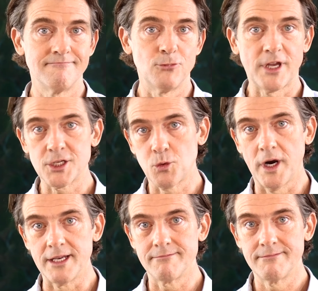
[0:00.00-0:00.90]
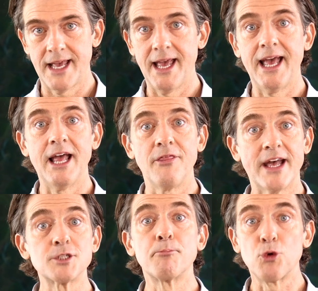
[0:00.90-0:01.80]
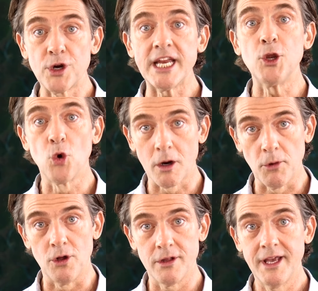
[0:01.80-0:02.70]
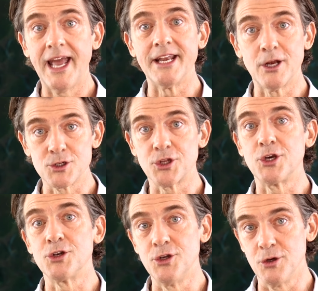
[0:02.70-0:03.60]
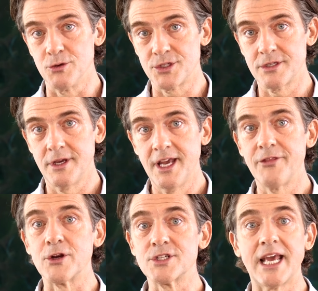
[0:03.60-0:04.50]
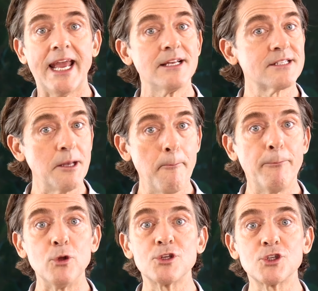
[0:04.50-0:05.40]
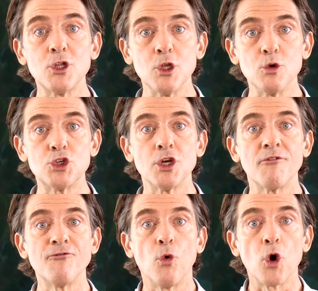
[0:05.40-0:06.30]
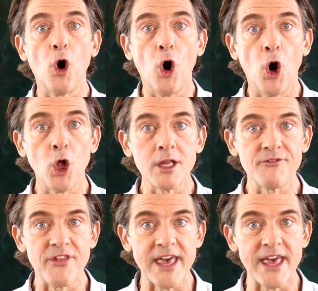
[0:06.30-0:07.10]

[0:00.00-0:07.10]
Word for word: Well, guess what? That's pretty normal. And here's the good news. There's a simple solution for all of